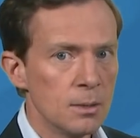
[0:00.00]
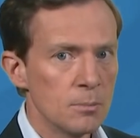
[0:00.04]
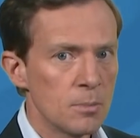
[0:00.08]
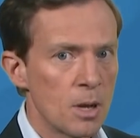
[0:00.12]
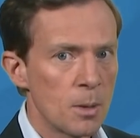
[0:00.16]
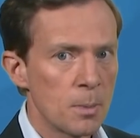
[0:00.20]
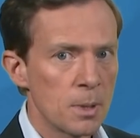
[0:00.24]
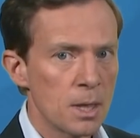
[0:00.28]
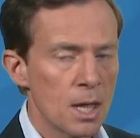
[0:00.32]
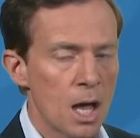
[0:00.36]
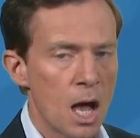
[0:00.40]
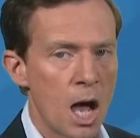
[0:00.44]

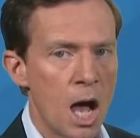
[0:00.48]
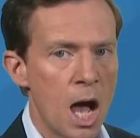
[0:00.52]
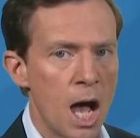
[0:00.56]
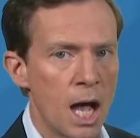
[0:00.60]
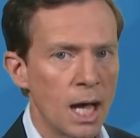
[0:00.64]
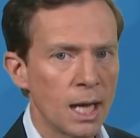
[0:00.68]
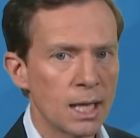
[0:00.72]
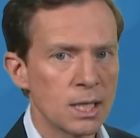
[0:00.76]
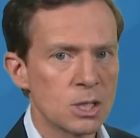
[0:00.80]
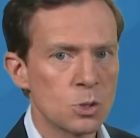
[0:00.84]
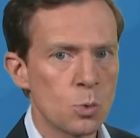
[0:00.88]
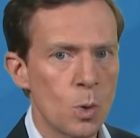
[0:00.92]
Maybe the
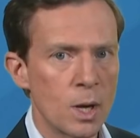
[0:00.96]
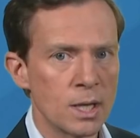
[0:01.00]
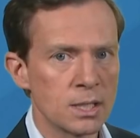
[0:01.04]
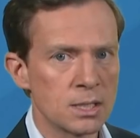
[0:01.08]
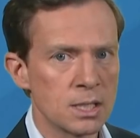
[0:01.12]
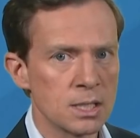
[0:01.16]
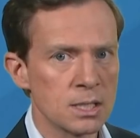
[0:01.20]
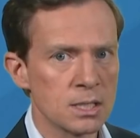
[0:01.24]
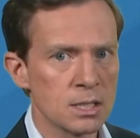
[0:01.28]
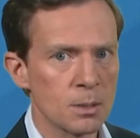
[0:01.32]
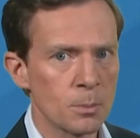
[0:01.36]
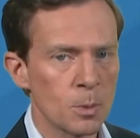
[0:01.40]
high
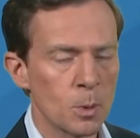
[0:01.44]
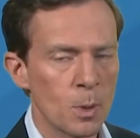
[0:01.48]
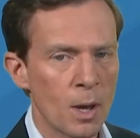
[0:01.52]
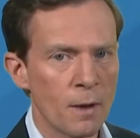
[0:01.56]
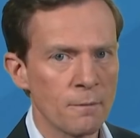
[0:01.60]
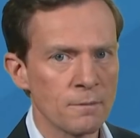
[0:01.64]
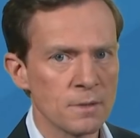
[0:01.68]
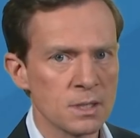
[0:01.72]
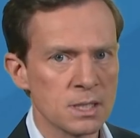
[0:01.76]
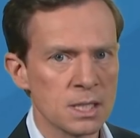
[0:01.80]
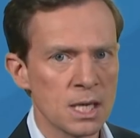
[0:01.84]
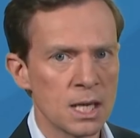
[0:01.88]
twenties, something we
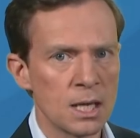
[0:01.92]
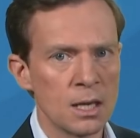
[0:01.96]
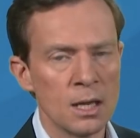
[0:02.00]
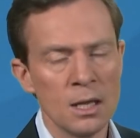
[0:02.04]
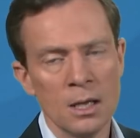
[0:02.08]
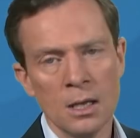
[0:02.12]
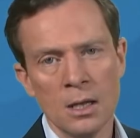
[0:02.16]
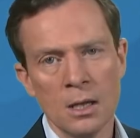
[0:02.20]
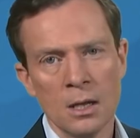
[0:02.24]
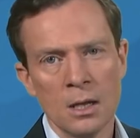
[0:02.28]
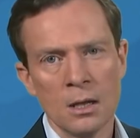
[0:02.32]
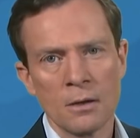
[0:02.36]
haven't seen
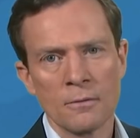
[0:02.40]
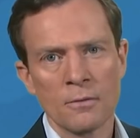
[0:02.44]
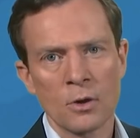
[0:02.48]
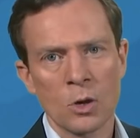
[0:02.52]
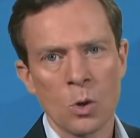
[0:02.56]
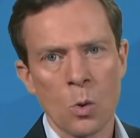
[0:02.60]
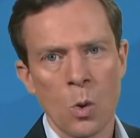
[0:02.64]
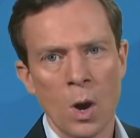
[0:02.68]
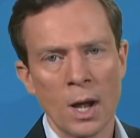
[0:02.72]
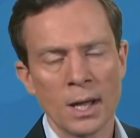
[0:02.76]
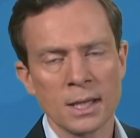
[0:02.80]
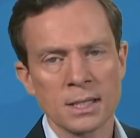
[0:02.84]
for
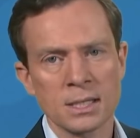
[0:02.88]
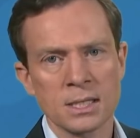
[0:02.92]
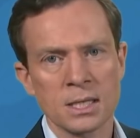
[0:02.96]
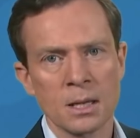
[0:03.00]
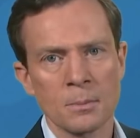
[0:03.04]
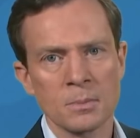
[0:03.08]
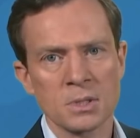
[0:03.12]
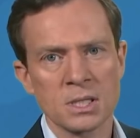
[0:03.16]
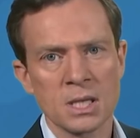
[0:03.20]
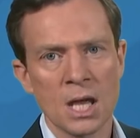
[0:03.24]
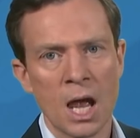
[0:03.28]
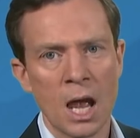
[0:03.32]
quite
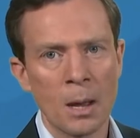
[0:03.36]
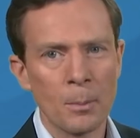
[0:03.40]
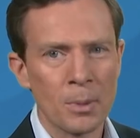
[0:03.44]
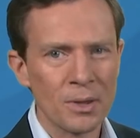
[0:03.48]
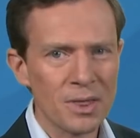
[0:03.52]
some time.